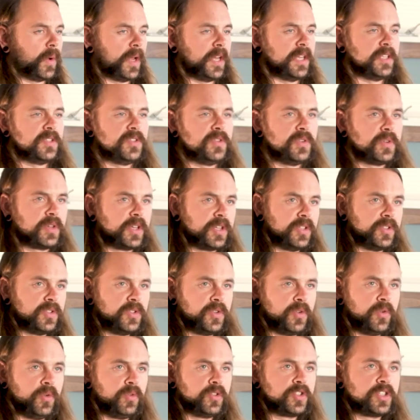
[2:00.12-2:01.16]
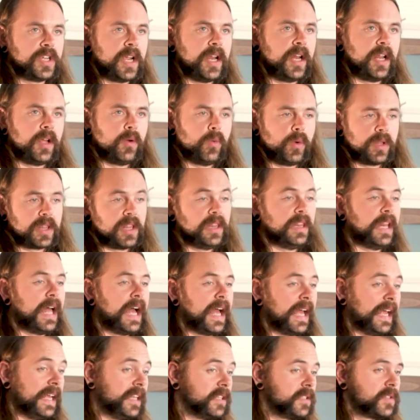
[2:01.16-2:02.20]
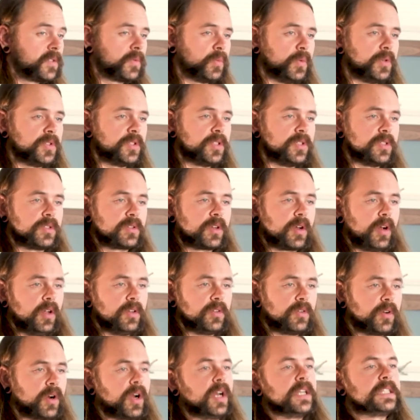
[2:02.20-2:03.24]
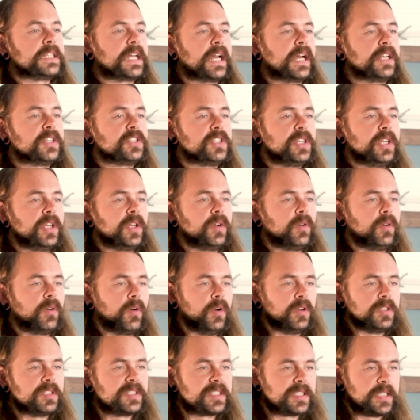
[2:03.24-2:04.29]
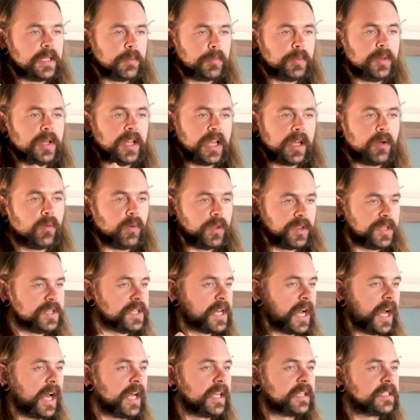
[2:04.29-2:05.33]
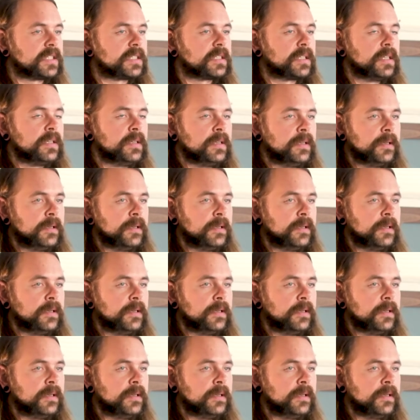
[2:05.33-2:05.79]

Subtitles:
ways. You can do shading with lines, which is called cross-hatching, or stippling with dots.